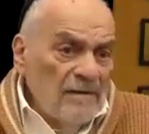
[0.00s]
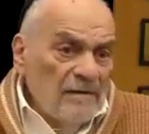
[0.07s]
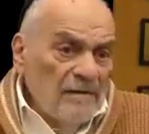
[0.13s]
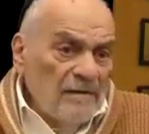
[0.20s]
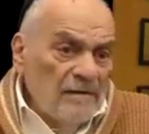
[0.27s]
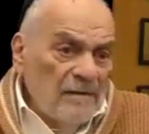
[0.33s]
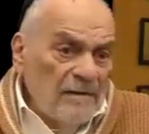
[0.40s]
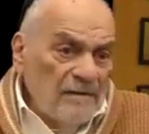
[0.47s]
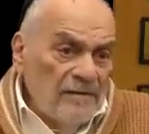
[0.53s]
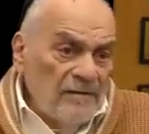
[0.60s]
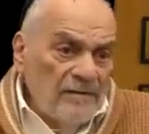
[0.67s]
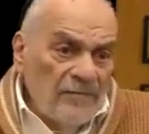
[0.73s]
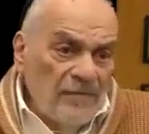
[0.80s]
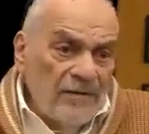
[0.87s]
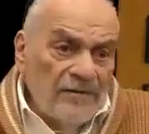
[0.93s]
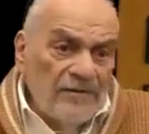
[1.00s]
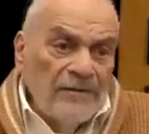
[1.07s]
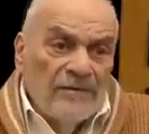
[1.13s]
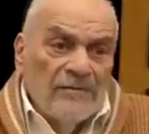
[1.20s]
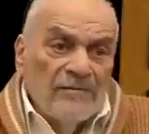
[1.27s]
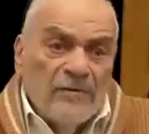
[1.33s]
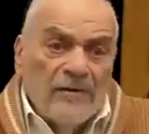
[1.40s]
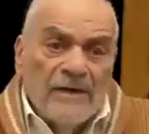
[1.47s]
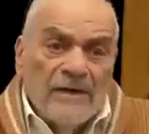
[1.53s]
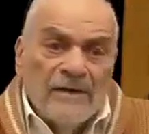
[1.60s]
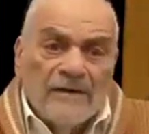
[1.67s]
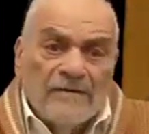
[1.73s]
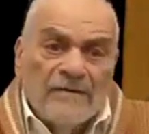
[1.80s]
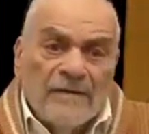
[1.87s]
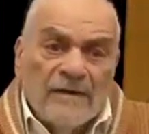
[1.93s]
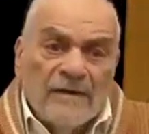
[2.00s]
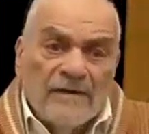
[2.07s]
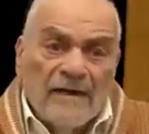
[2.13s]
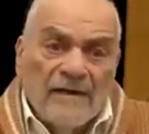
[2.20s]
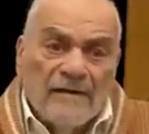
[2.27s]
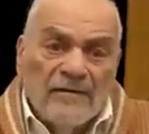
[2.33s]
there were myriad ways that